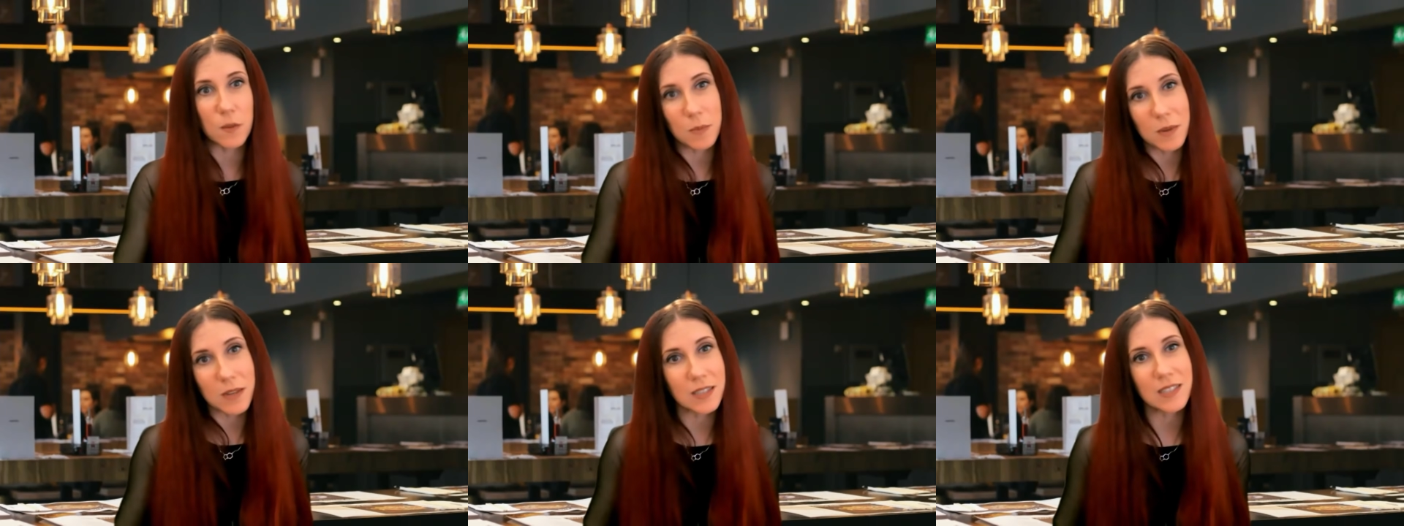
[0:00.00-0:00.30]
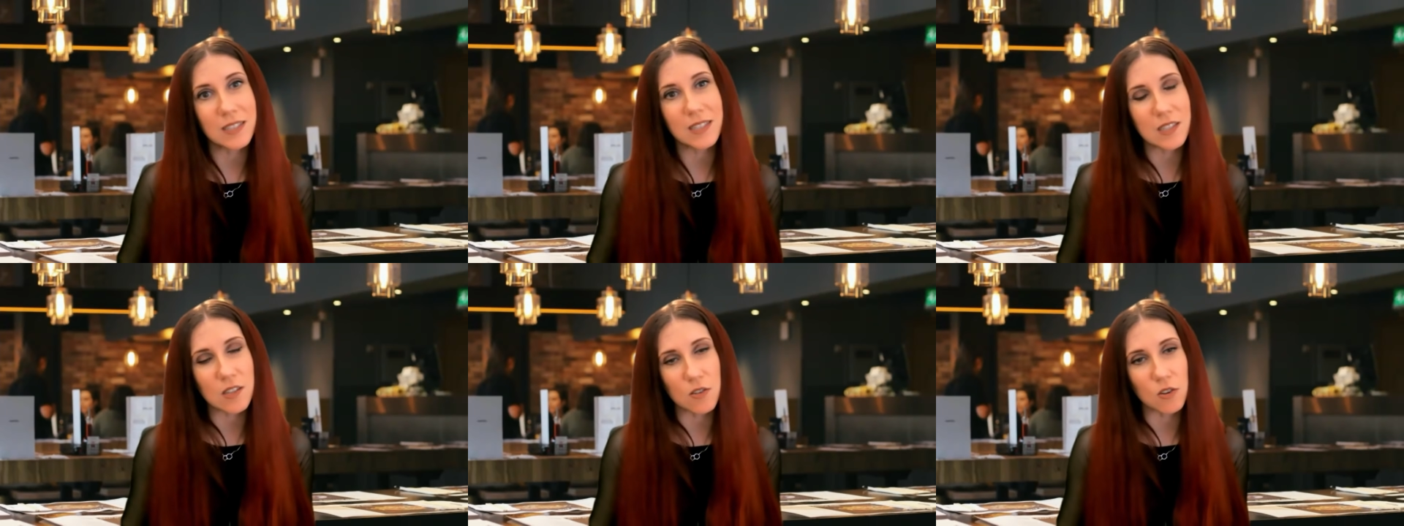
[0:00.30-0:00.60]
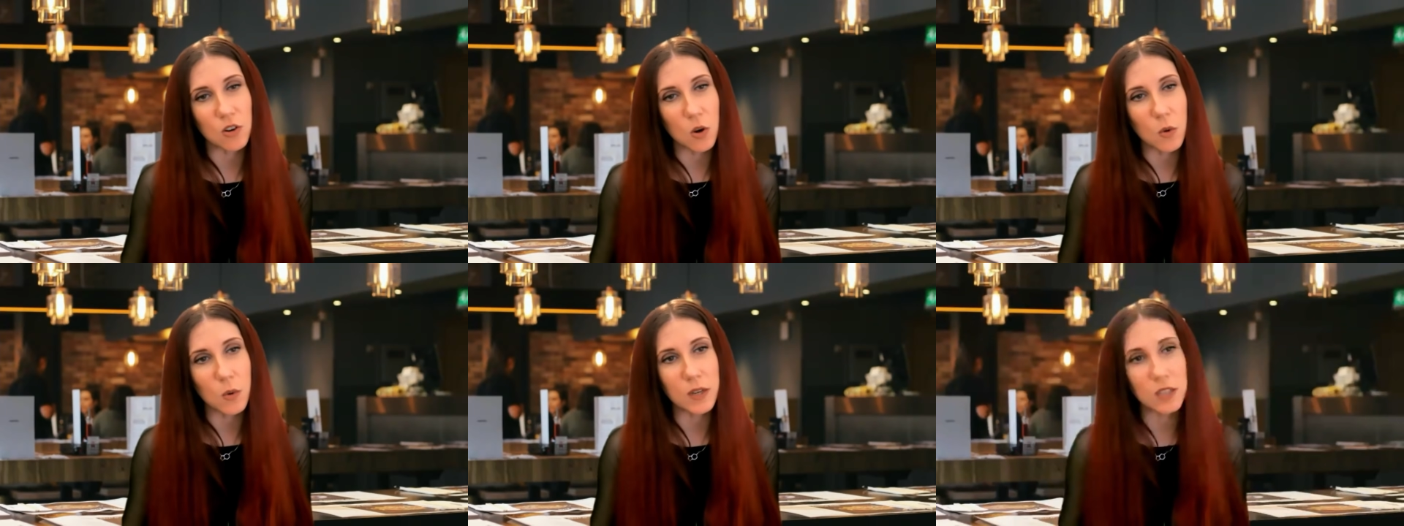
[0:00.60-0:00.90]
pieces that are
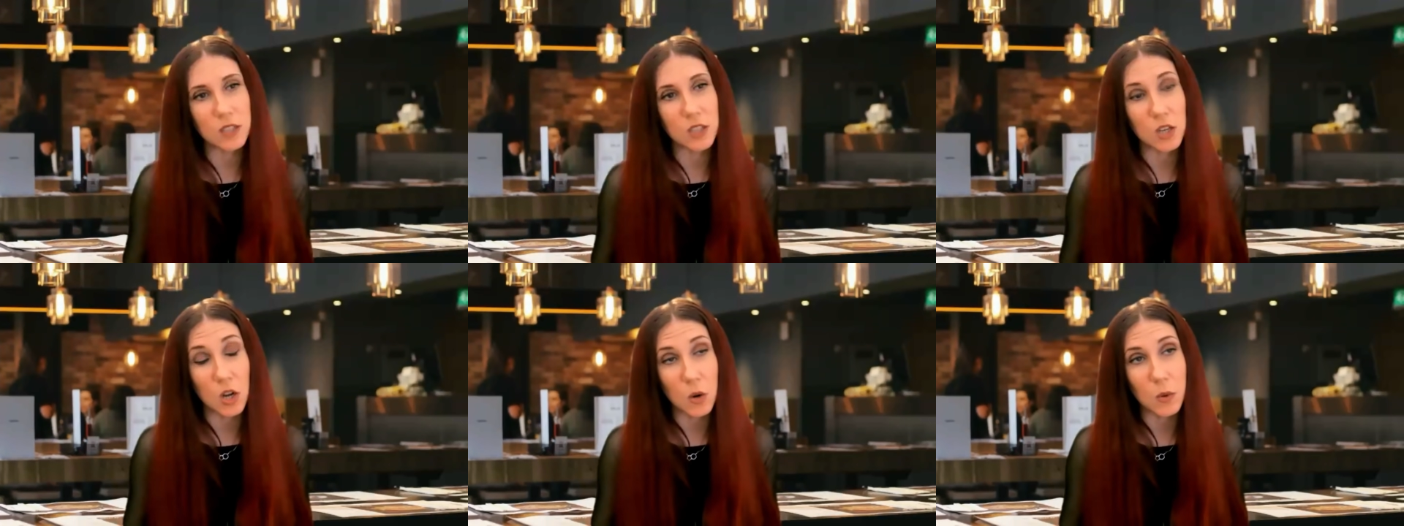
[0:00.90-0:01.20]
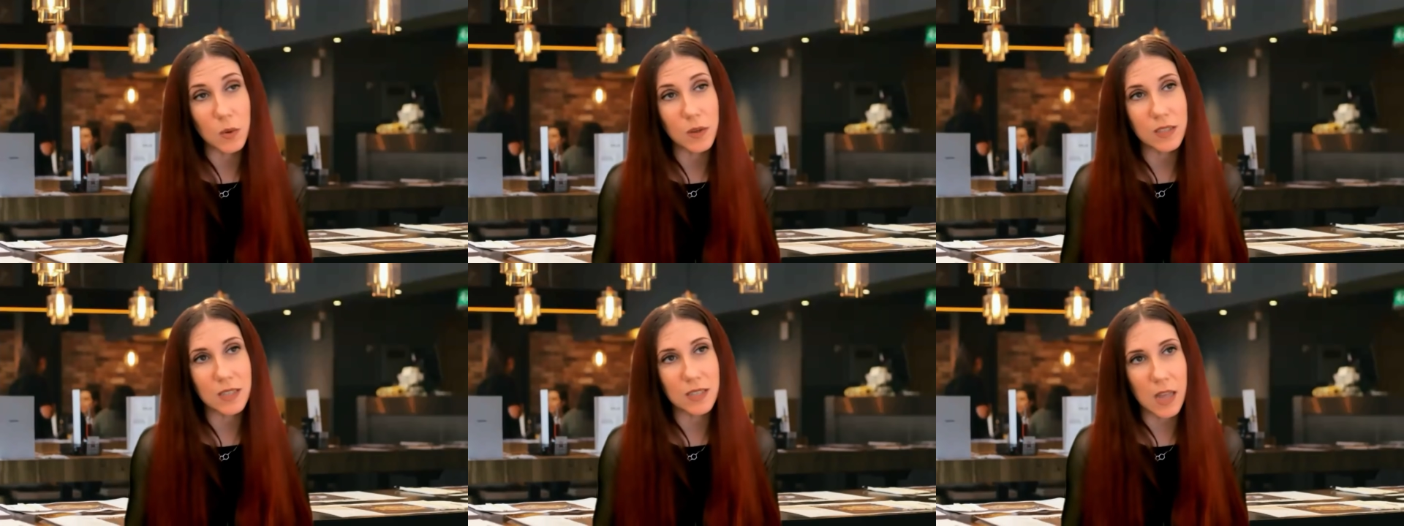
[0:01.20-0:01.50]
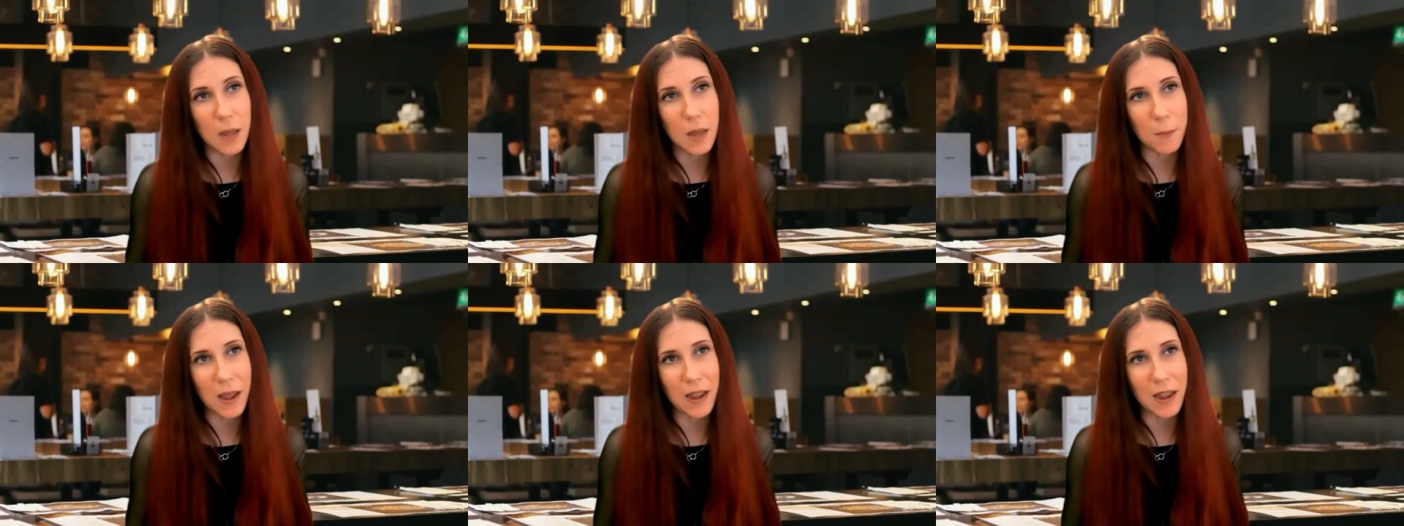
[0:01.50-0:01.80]
going to go into
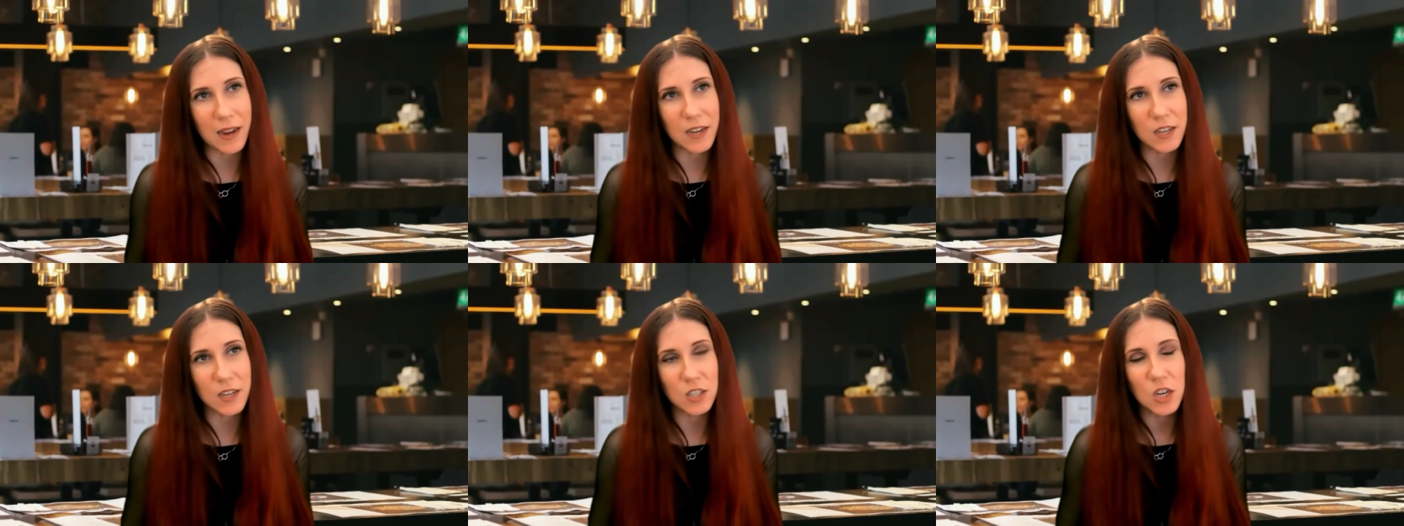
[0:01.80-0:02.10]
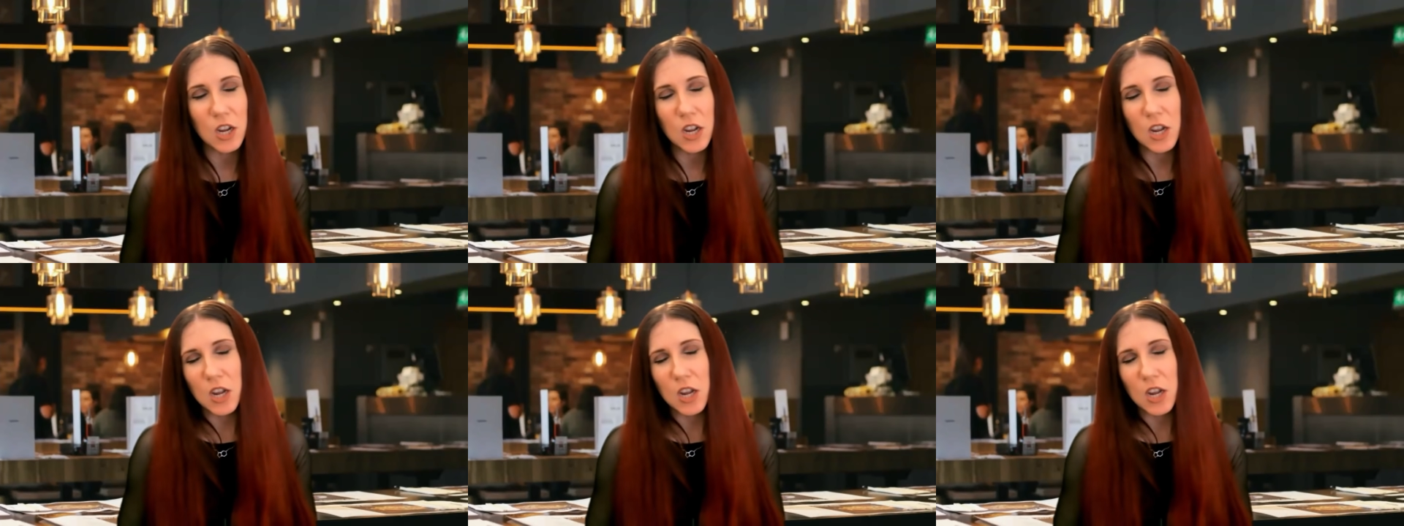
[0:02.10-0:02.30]
that package.